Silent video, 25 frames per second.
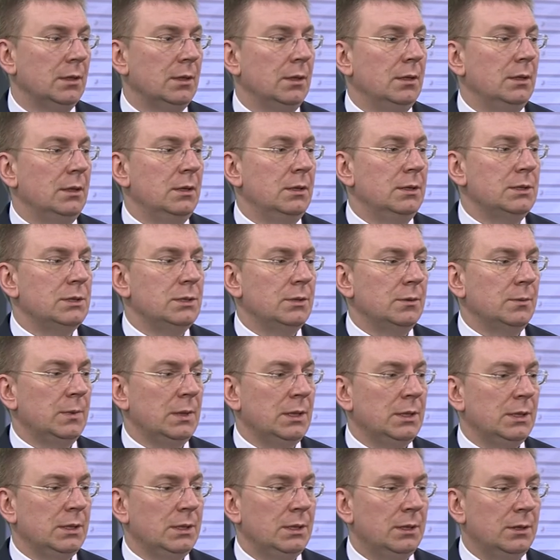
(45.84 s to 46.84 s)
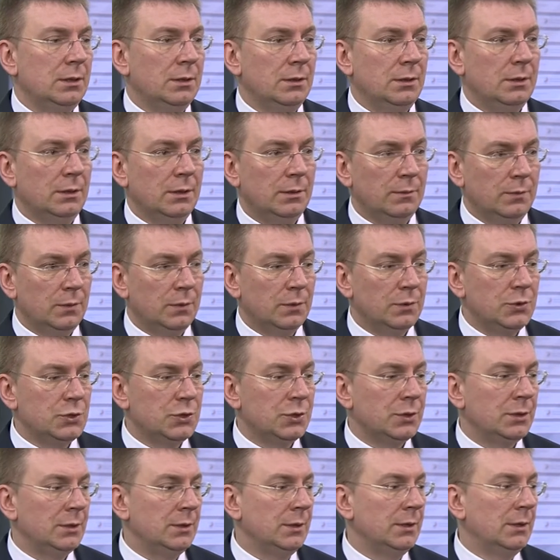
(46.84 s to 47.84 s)
instrument here in
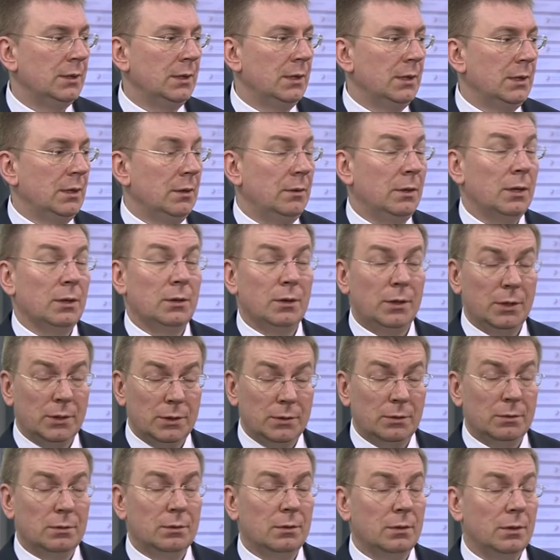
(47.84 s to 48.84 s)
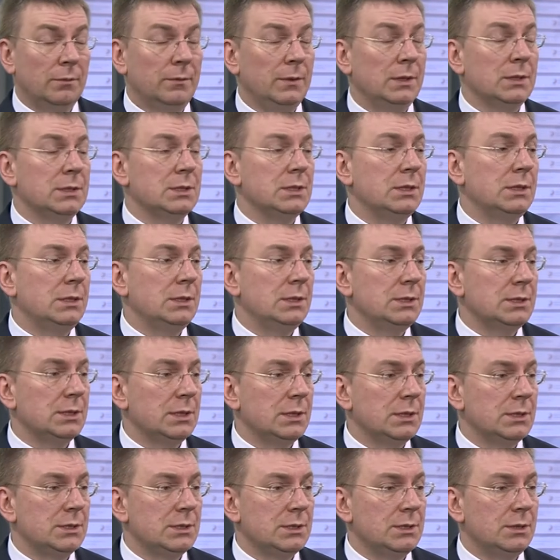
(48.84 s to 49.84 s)
future. We are going to obviously
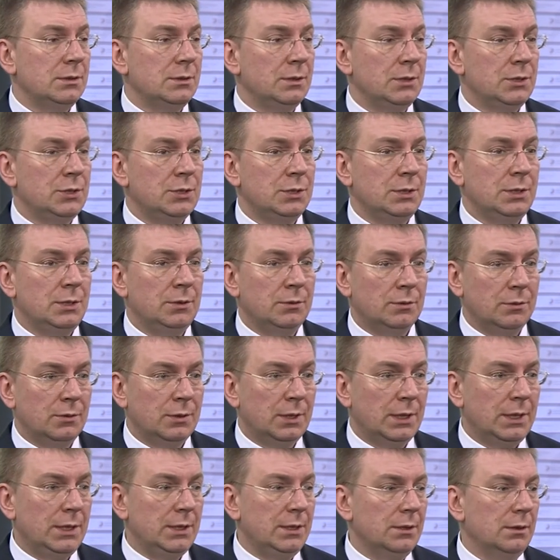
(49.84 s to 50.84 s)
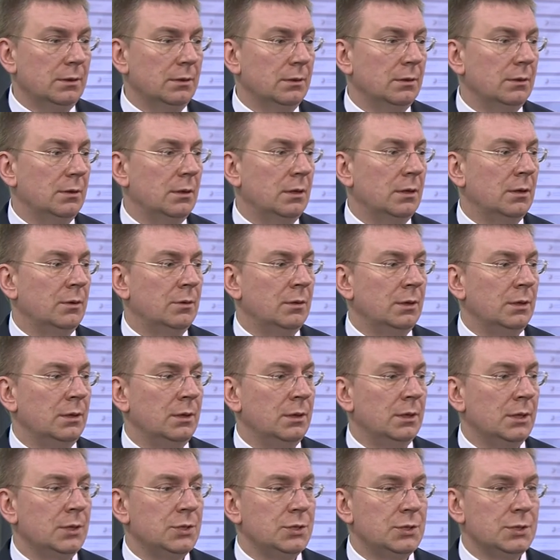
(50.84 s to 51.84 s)
discuss situation in Ukraine, our
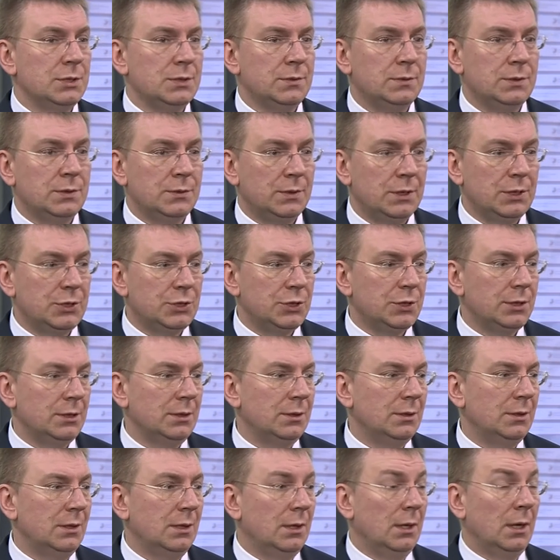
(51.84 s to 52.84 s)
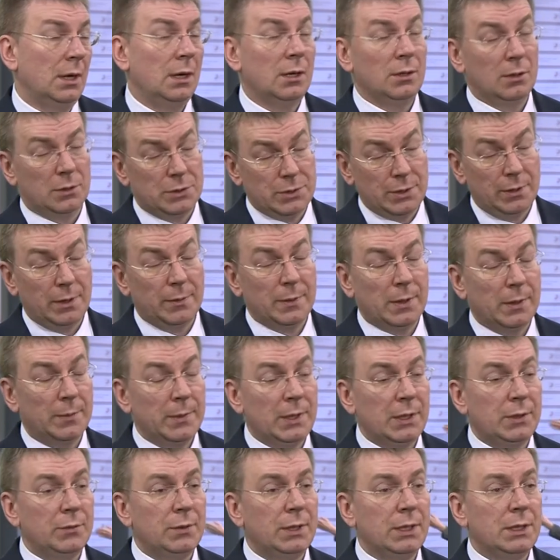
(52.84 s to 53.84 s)
relations with Russia, and also
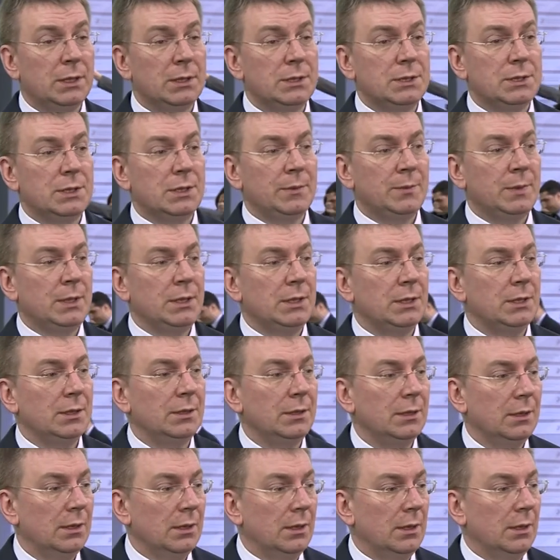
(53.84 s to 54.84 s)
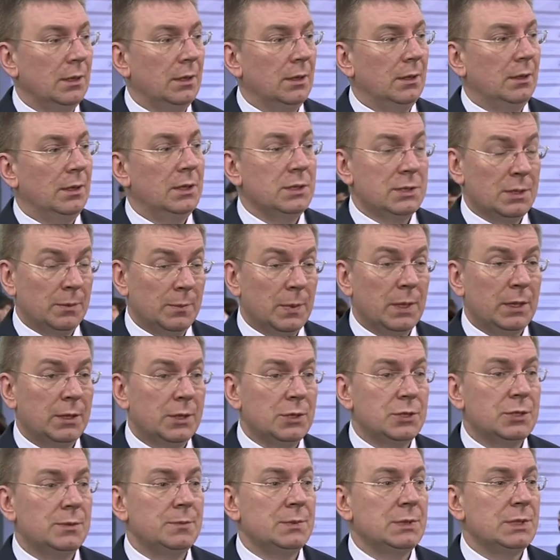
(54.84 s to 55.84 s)
upcoming Riga summit, Eastern
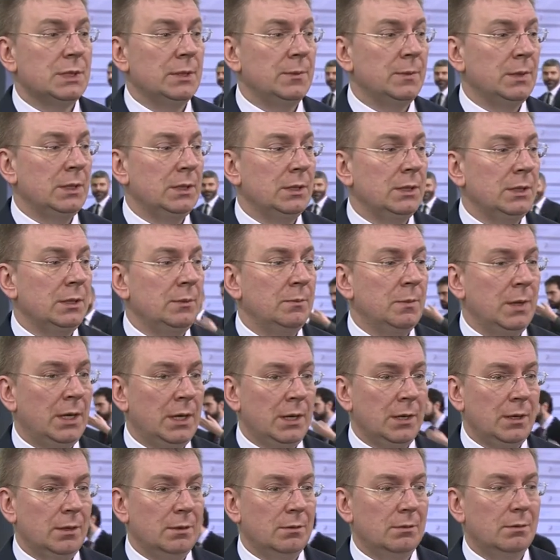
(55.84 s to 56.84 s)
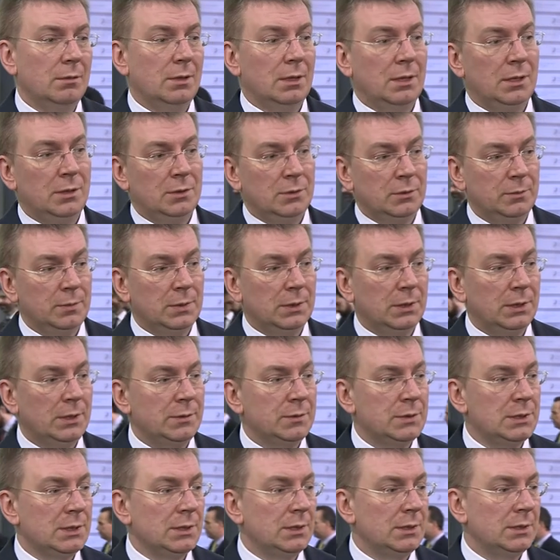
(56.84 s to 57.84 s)
Partnership summit in May. I do
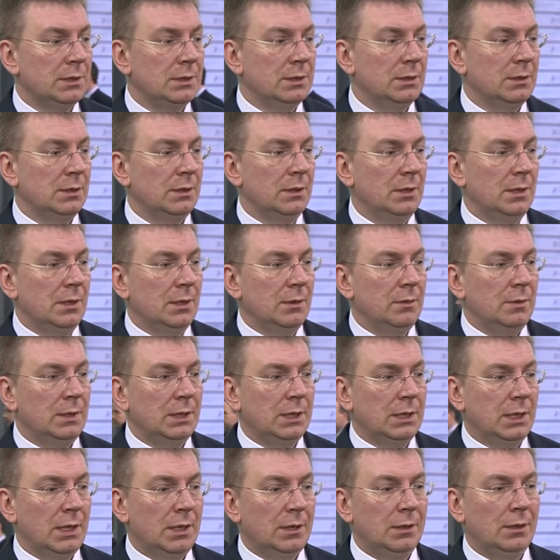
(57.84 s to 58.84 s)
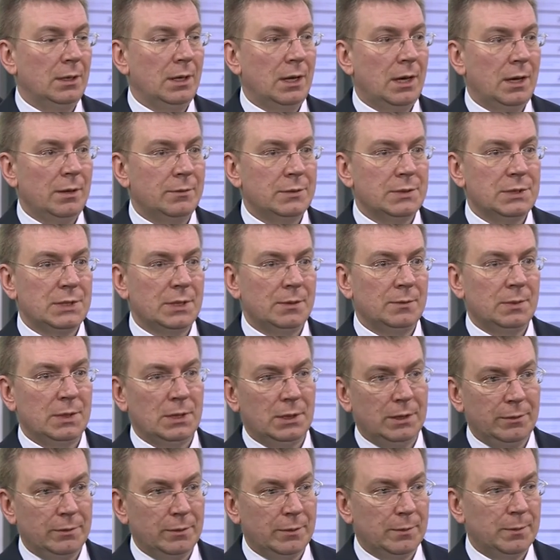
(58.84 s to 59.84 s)
believe that we can have some
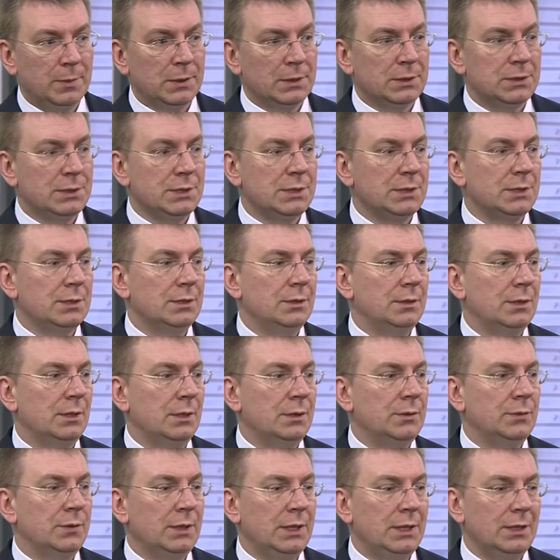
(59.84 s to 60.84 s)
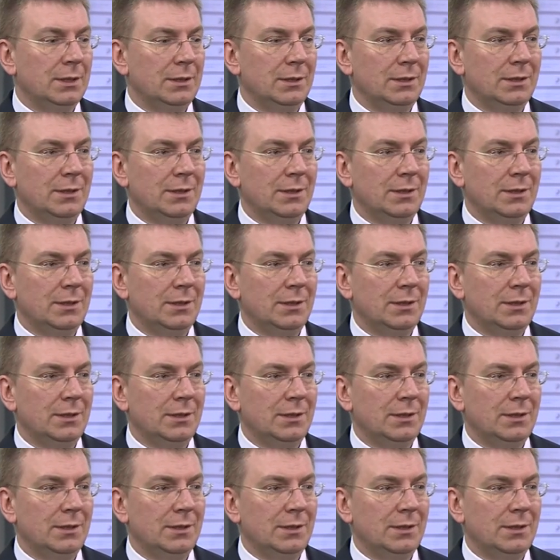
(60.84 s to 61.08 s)
deliverables at Riga,